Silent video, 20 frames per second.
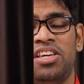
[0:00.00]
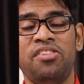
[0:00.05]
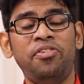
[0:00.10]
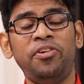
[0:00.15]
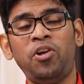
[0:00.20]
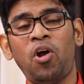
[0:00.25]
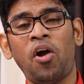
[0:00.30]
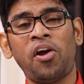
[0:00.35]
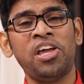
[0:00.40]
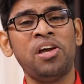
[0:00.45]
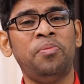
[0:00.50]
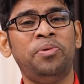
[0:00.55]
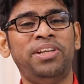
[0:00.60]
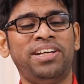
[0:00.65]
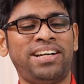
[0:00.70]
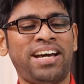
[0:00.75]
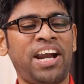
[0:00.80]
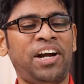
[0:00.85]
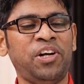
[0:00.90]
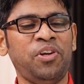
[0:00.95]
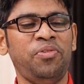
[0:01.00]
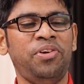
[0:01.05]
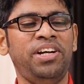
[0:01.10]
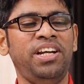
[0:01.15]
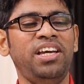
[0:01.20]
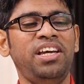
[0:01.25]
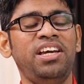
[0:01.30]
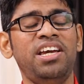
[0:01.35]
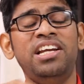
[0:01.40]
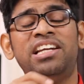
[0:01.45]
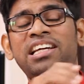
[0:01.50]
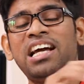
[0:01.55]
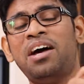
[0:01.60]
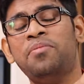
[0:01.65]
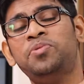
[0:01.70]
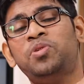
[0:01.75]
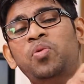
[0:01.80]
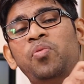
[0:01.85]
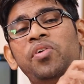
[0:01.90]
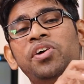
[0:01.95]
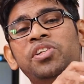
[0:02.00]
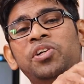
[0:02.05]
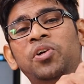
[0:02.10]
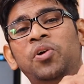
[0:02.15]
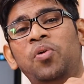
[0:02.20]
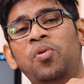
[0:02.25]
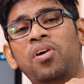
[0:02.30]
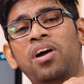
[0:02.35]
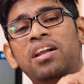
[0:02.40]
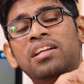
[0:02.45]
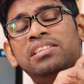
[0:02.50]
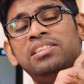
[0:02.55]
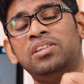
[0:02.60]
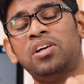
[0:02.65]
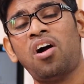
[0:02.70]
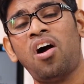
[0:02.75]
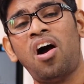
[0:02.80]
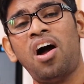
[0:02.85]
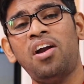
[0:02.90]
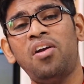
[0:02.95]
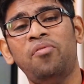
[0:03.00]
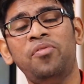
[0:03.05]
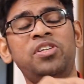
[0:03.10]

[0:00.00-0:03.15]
If you're talking about the connectivity, it comes with a dual card,